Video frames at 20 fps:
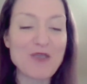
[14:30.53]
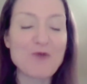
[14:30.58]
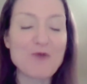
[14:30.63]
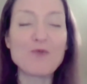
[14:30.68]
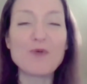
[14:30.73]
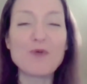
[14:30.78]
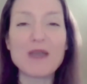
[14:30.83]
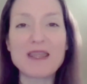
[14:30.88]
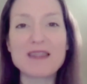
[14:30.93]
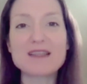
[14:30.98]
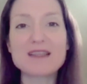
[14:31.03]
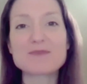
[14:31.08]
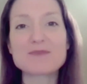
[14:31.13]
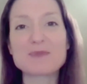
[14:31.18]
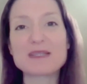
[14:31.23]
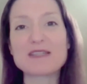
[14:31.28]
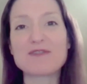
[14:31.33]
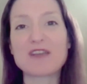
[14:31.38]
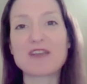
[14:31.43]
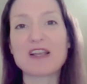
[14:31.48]
with
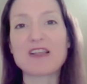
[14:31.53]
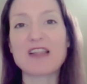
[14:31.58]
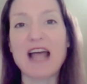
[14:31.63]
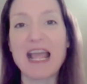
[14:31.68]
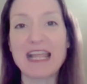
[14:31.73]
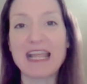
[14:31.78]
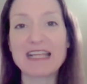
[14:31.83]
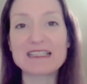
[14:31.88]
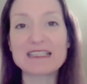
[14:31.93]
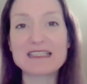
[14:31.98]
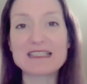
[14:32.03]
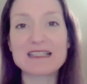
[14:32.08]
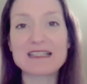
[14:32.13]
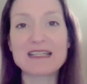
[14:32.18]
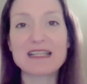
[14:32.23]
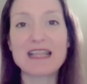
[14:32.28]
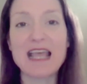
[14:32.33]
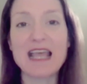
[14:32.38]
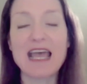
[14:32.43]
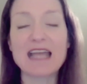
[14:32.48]
specific clients
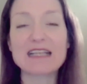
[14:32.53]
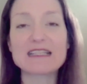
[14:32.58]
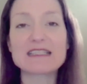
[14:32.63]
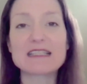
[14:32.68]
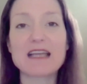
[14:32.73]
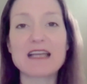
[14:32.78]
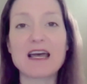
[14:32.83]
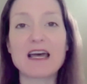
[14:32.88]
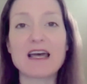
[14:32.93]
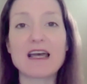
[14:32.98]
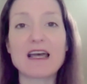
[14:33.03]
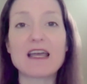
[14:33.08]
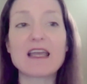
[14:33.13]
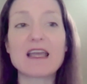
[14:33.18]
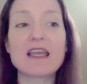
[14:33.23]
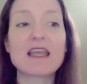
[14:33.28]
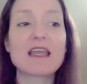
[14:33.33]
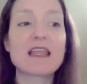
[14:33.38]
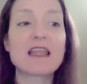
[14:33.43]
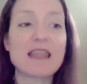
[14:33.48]
that
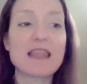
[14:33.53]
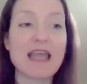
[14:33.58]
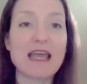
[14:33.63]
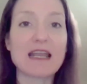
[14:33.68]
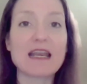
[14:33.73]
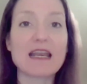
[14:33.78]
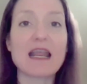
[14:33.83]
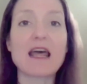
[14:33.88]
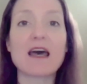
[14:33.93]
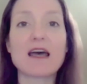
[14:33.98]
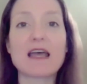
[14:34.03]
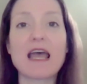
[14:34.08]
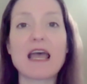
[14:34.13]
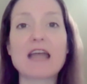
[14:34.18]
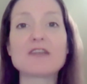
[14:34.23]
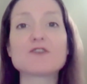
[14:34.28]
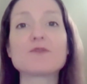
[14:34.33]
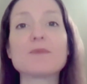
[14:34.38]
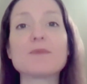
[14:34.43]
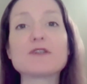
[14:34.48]

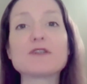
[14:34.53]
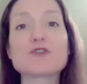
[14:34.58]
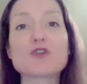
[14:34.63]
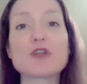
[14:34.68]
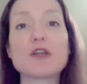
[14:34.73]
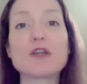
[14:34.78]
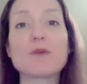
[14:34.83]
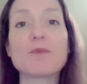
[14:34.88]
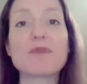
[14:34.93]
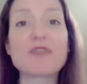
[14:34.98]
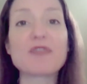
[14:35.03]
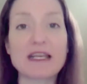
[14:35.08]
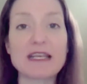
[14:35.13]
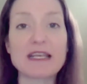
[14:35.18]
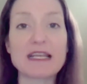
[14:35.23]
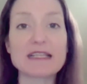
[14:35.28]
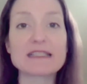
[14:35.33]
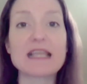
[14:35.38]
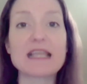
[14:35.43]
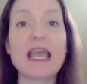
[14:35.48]
endometrium
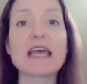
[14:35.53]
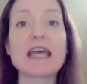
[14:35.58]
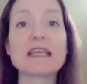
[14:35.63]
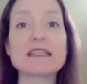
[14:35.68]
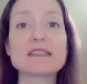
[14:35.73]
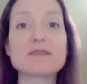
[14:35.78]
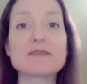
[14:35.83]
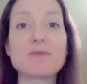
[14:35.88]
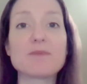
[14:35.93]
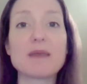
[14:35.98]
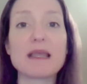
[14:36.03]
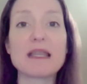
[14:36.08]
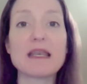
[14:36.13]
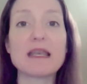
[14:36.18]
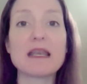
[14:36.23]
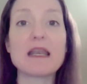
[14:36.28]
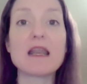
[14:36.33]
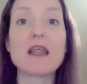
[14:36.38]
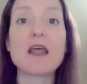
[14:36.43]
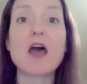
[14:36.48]
thickness has
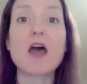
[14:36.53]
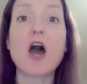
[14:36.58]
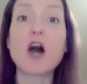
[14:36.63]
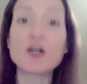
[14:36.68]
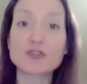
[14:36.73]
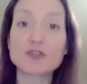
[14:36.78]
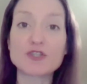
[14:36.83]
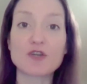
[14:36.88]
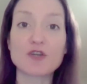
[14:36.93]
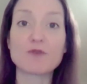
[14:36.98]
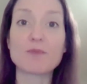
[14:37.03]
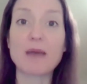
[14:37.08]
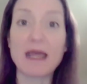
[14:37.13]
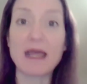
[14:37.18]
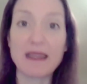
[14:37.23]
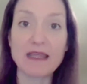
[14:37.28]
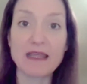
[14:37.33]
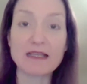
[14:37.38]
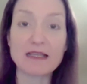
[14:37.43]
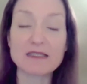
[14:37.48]
been altered by
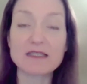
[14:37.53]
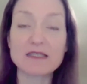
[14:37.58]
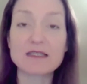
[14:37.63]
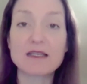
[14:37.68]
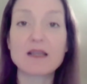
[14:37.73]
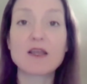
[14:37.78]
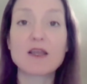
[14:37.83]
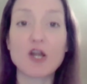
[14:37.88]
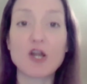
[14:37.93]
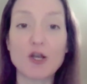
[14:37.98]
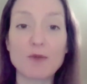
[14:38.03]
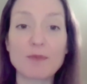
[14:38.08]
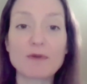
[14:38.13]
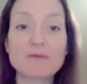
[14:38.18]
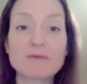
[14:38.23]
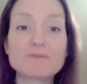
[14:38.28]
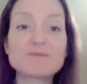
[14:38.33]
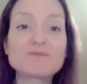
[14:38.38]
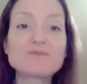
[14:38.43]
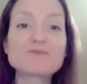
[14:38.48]
this herb.
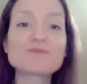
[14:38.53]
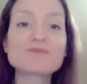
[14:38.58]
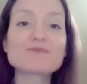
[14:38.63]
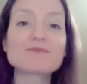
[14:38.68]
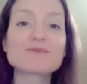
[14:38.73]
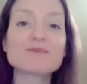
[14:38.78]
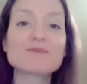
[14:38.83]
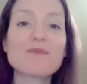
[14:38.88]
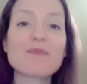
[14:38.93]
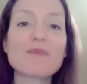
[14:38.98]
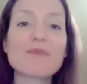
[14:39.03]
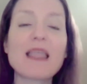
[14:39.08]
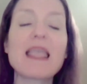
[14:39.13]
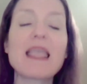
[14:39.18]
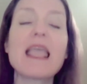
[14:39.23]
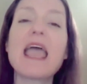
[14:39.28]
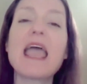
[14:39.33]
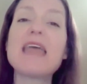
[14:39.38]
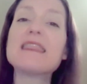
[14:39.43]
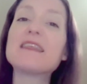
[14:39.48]

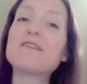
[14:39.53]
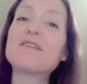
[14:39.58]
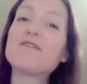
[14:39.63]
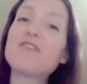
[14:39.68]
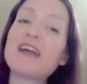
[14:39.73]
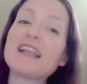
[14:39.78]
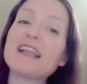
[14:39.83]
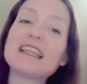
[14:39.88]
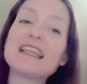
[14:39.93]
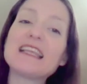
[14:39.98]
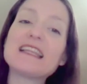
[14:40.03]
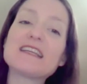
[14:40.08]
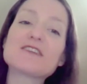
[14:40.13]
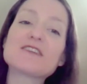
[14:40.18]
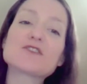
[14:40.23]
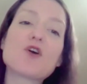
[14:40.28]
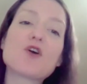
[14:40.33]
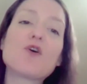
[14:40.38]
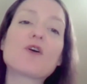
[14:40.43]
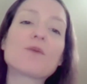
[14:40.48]
And then finally,
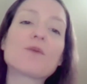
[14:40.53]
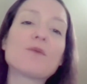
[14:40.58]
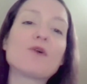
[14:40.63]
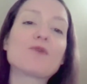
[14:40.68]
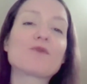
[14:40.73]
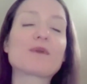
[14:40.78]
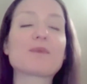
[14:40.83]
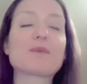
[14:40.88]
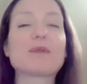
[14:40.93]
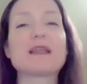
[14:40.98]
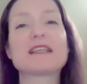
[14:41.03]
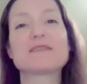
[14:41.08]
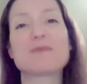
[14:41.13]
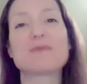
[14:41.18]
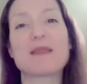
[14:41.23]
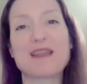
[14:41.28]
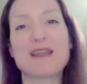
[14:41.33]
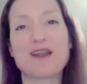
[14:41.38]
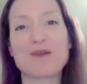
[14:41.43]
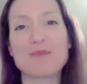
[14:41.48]
there's hormone
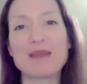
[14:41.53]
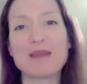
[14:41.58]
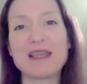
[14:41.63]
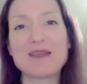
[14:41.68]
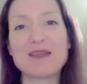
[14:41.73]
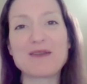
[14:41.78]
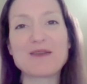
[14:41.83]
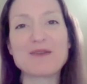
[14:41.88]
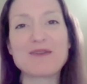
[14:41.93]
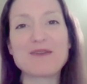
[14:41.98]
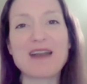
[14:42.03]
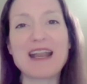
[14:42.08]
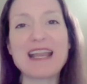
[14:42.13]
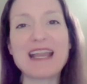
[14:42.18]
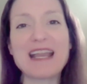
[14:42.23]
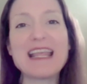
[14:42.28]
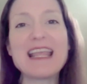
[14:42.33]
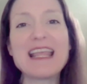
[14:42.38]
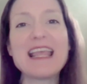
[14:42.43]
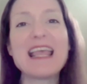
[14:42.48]
replacement therapy.
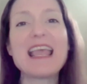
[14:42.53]
right?